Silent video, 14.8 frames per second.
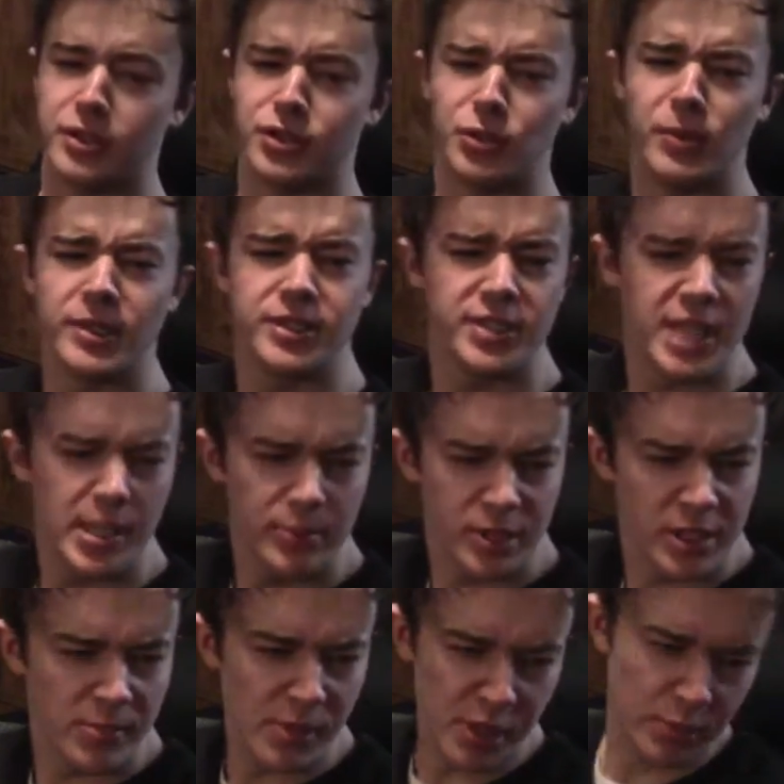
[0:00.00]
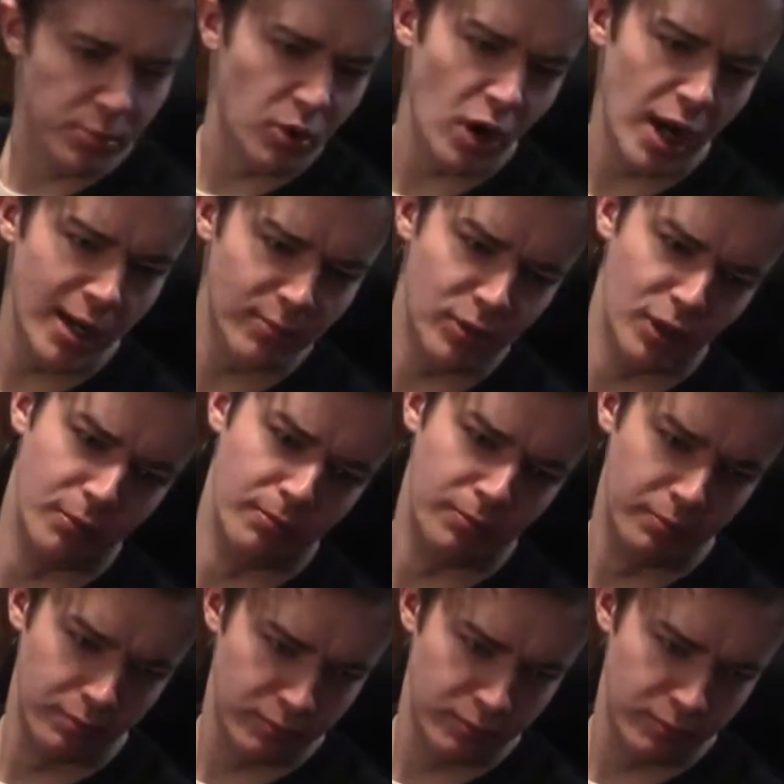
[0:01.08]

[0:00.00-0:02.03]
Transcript: So what seems to be the problem?